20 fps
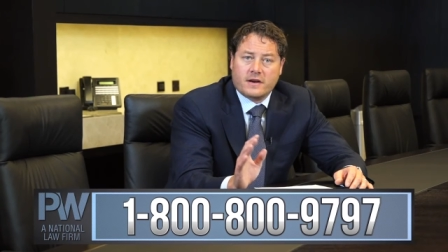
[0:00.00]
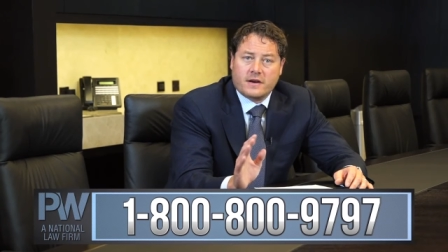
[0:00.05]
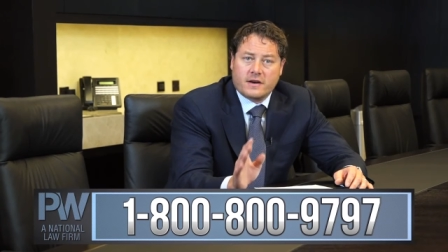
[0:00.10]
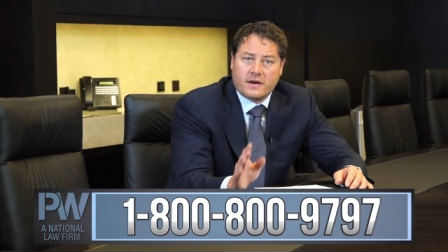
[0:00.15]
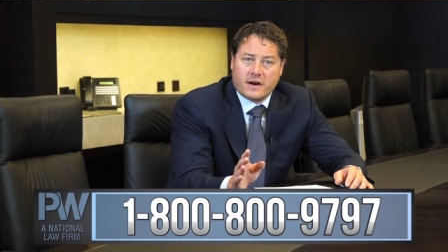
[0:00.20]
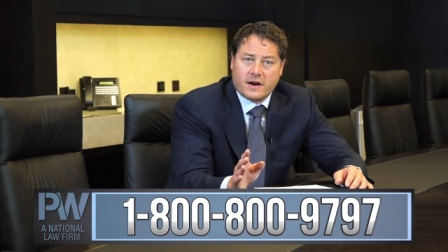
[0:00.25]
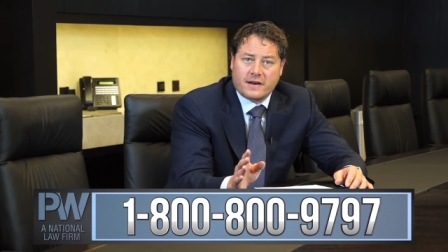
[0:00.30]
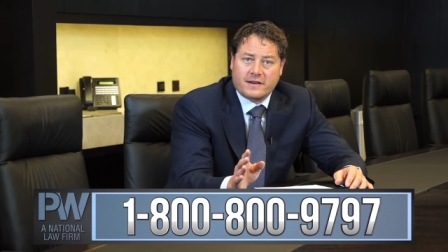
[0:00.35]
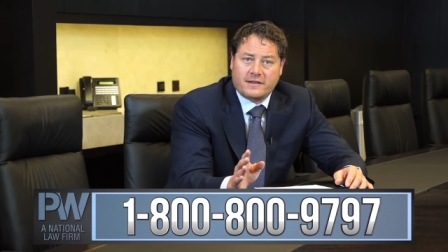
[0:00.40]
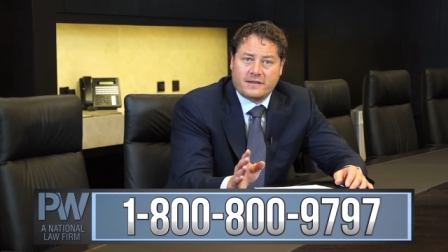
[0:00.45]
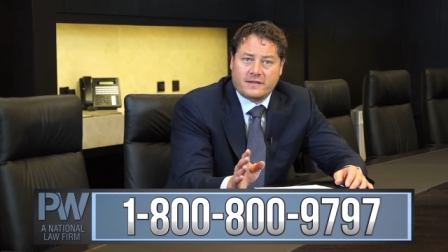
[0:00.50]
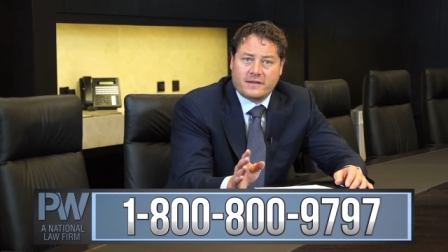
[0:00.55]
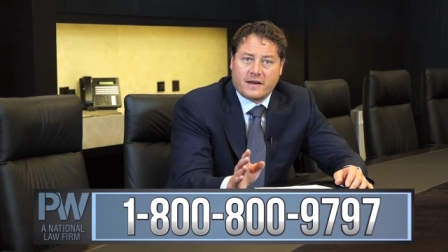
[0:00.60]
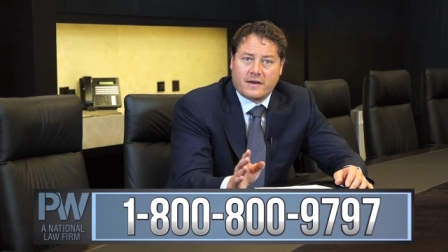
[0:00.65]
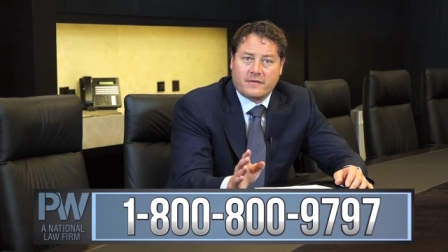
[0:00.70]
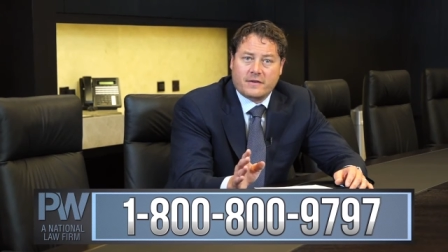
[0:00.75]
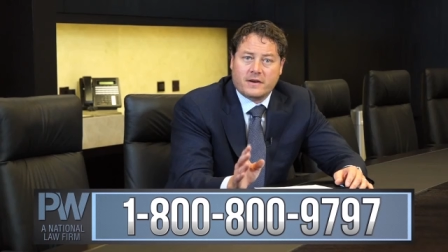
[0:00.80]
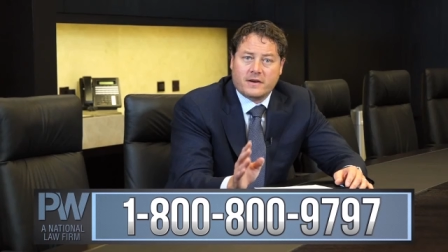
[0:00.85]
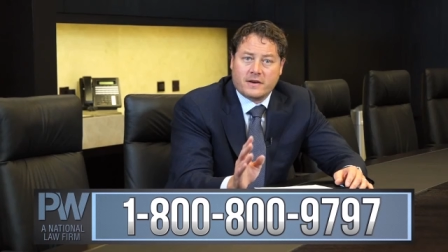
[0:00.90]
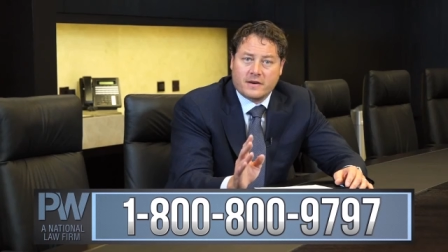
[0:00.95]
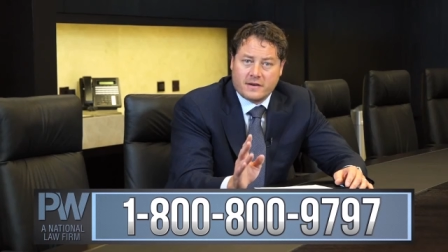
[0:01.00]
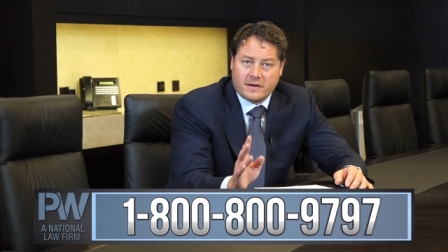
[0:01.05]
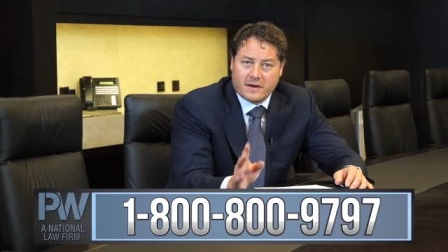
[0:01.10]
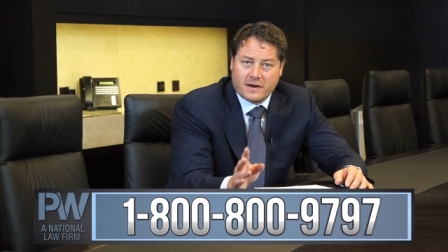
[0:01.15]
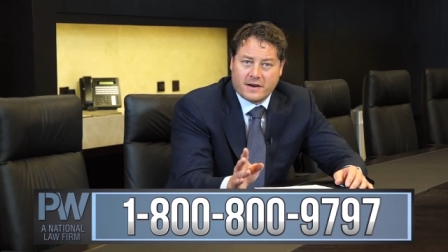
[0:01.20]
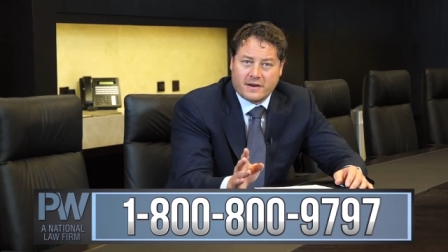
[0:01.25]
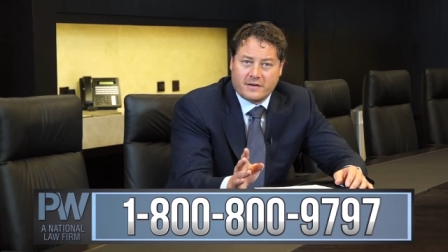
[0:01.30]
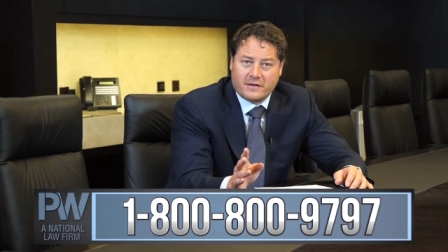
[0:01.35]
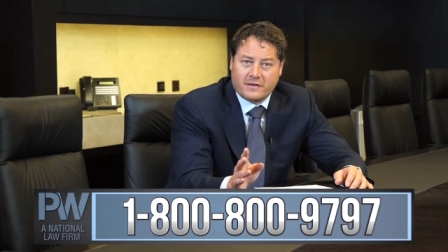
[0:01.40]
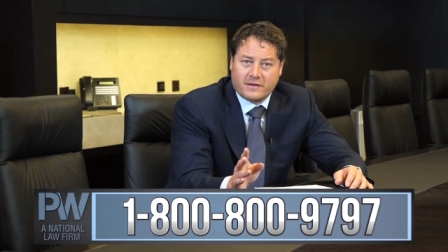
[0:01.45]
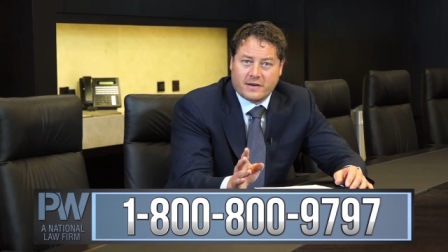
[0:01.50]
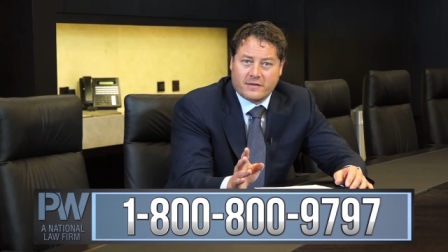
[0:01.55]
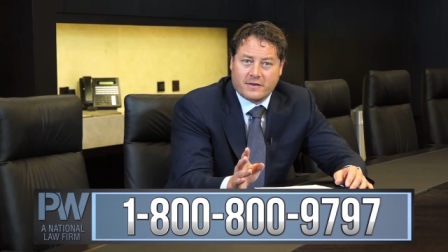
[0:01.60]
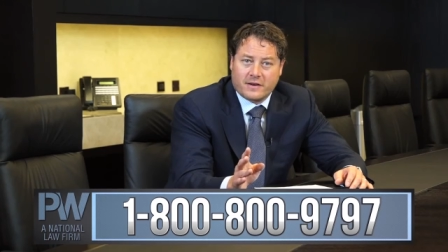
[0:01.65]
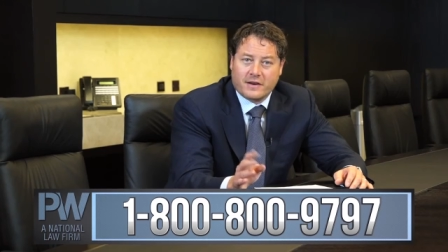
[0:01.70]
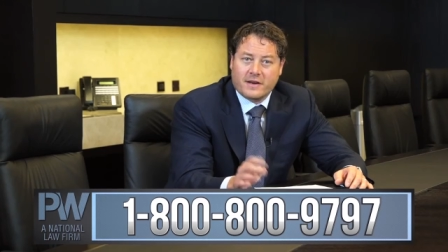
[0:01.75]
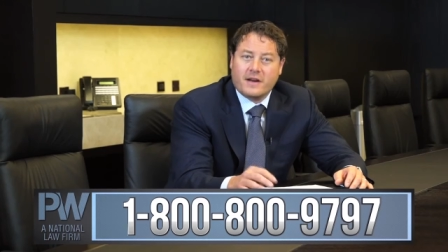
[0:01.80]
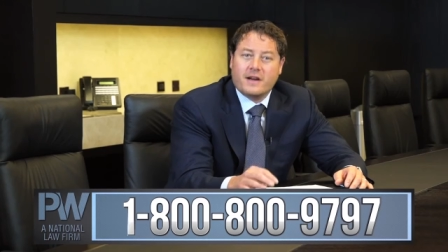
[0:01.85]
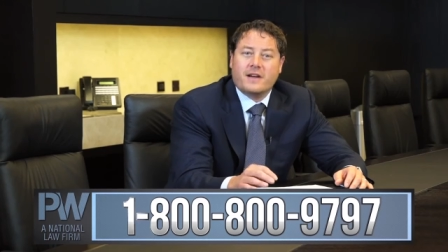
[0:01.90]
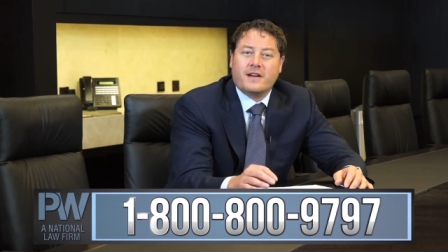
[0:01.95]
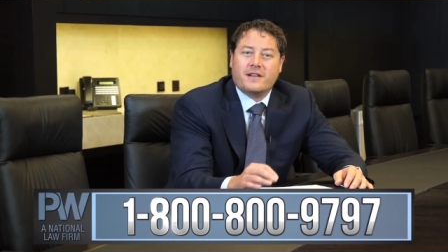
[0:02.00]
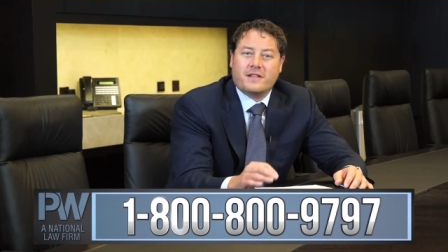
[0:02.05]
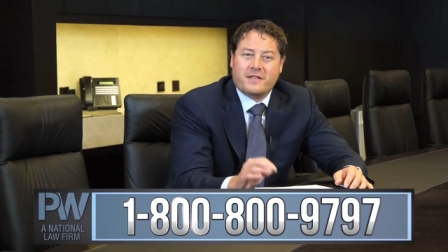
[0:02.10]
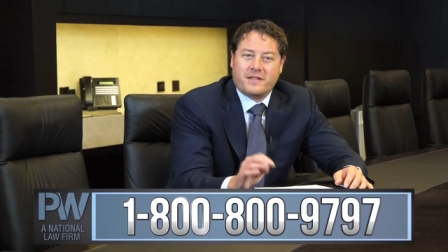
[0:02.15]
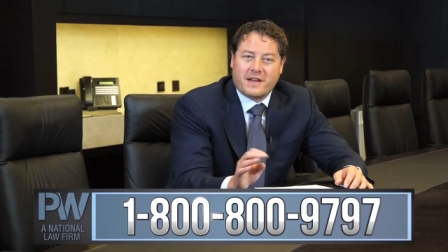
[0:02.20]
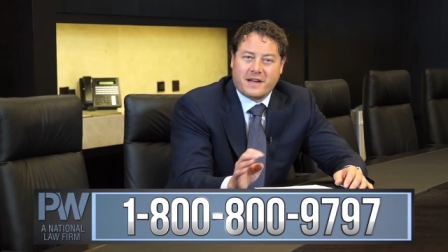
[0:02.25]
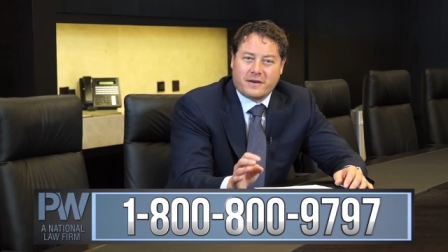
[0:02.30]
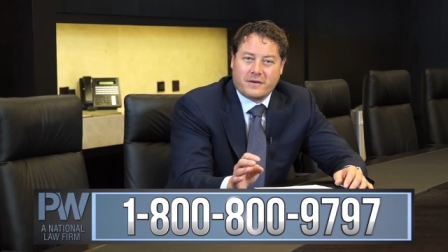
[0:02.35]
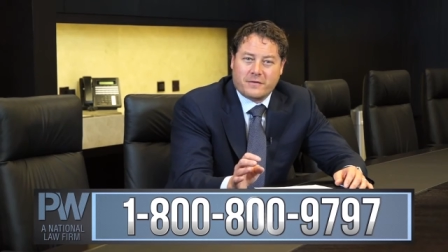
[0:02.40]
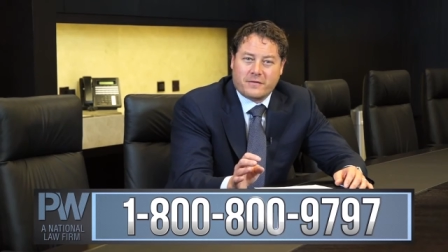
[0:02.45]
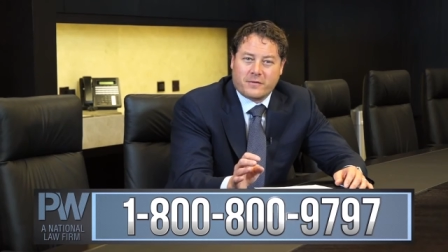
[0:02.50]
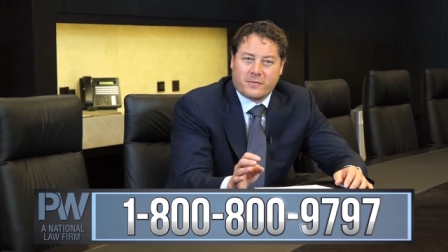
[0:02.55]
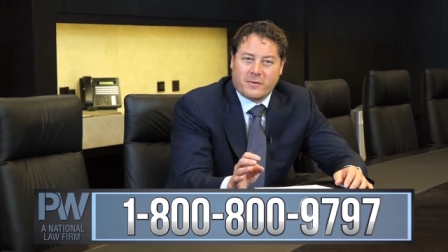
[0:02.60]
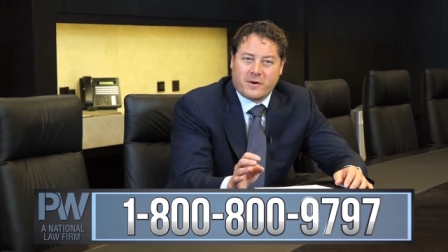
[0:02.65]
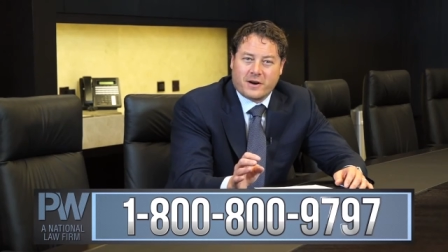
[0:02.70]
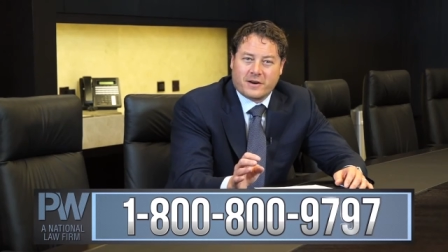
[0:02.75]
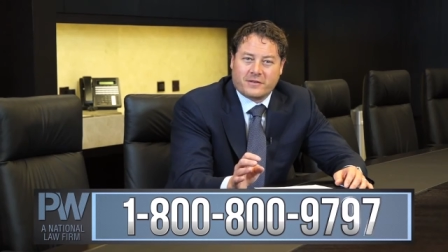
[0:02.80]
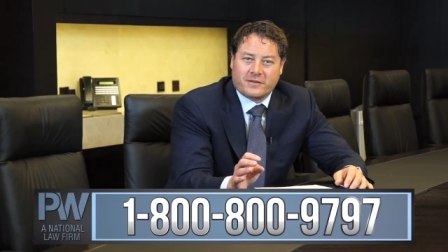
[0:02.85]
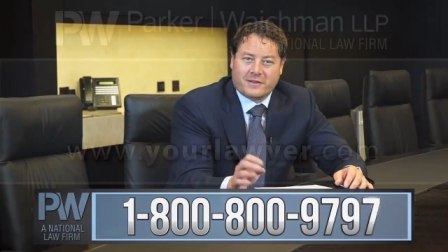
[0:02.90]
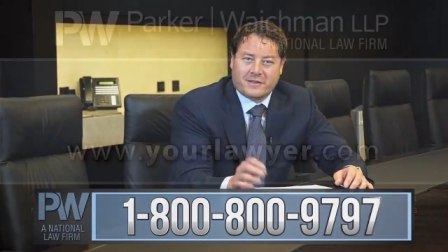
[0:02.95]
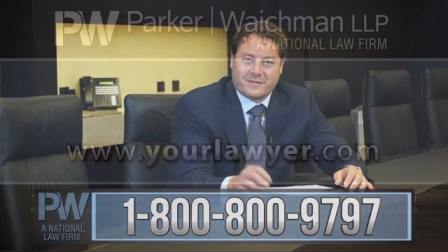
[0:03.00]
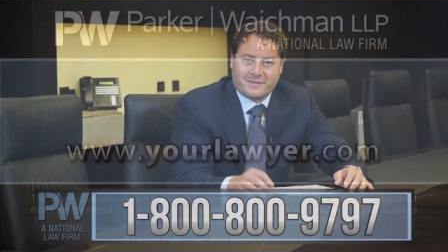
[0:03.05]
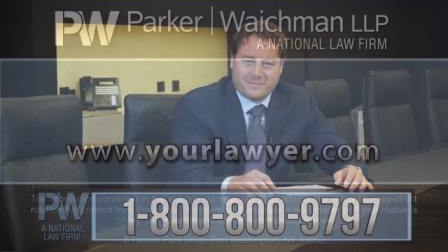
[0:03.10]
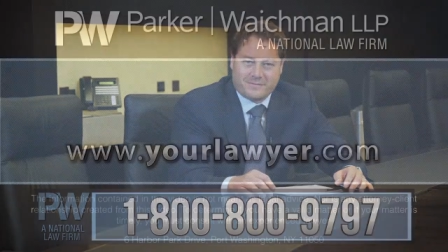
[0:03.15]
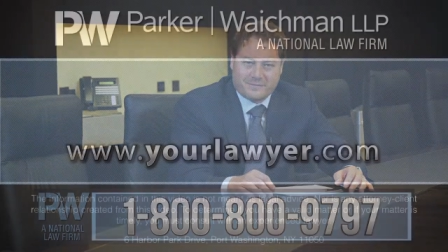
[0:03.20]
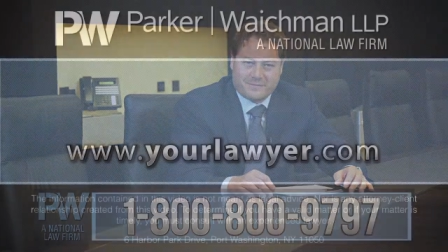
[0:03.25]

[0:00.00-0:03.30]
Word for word: 9797. Thank you for watching.